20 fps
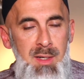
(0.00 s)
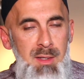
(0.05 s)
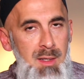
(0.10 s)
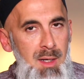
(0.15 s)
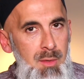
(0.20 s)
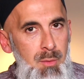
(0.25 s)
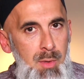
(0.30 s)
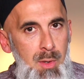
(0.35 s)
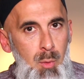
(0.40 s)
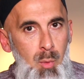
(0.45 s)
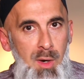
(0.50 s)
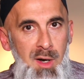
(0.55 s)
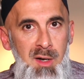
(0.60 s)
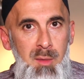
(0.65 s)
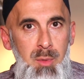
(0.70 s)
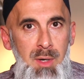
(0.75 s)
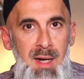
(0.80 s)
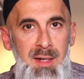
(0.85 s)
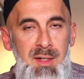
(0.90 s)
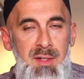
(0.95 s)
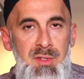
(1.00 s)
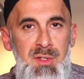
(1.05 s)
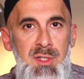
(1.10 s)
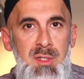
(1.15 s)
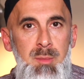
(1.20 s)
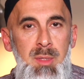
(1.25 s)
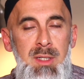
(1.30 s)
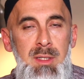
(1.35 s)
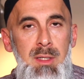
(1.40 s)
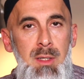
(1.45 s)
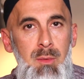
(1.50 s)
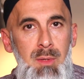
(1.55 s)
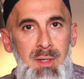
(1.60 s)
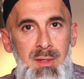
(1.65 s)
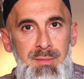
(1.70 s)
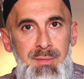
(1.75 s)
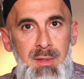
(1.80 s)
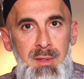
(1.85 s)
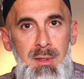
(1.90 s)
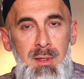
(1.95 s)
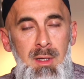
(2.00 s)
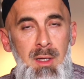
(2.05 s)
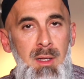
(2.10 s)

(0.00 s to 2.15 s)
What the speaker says: Not required practices, but nawafil,